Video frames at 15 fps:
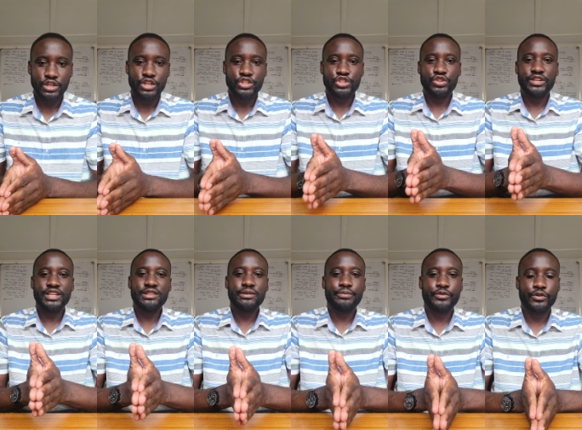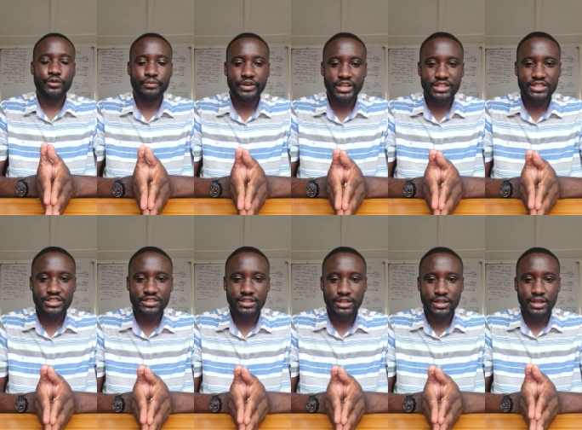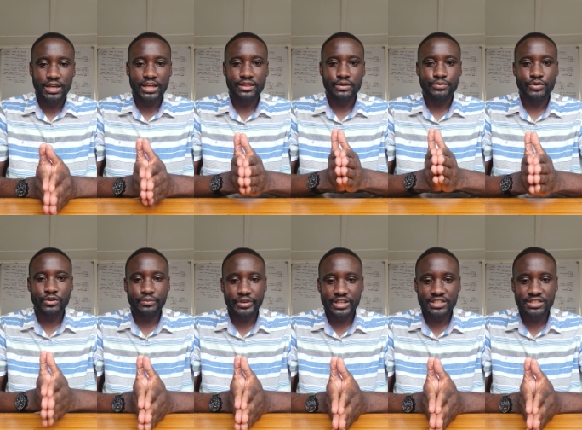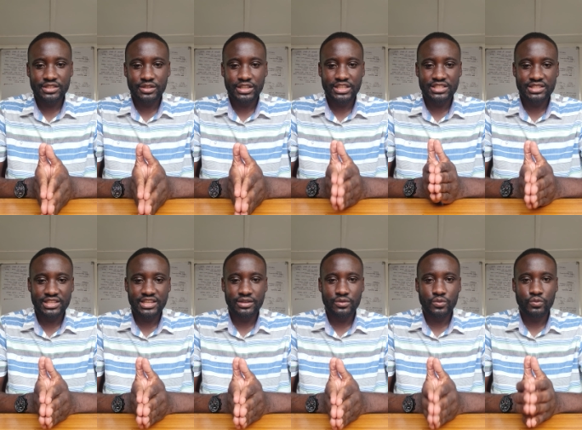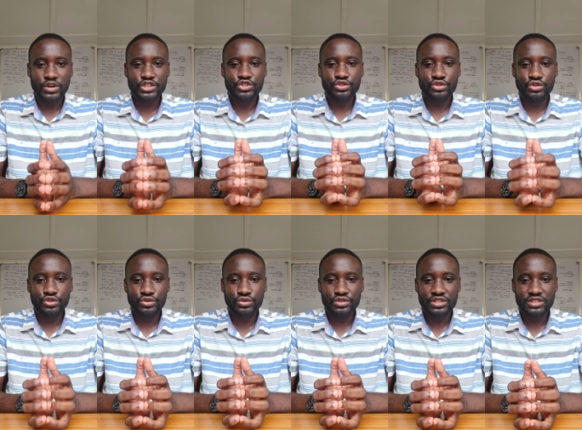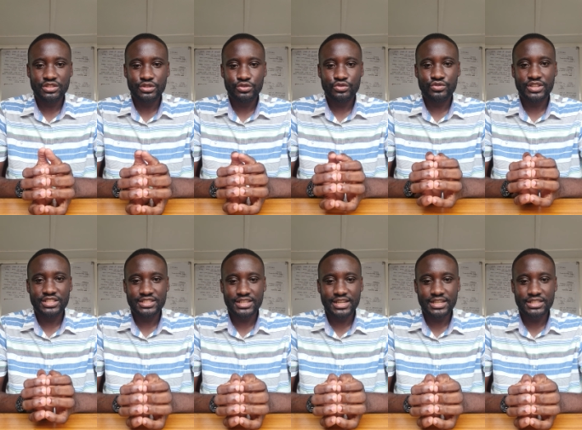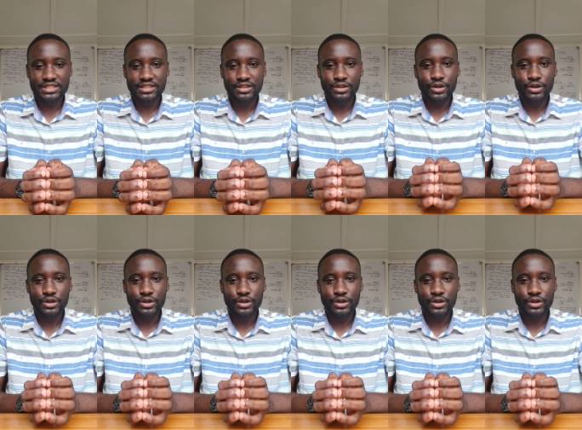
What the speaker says: So you get the probate, and the probate is then what you use to transact